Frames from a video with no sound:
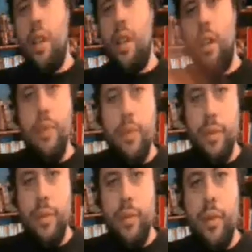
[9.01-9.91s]
Hello,
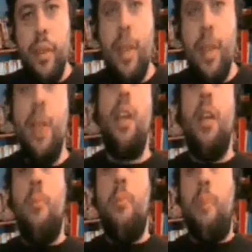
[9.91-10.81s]

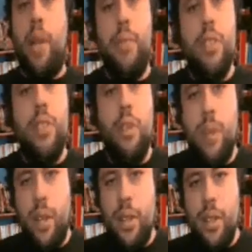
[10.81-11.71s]
my name is Tony
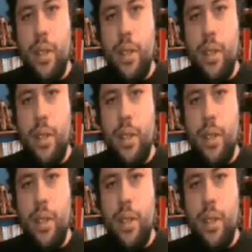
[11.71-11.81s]
Beers,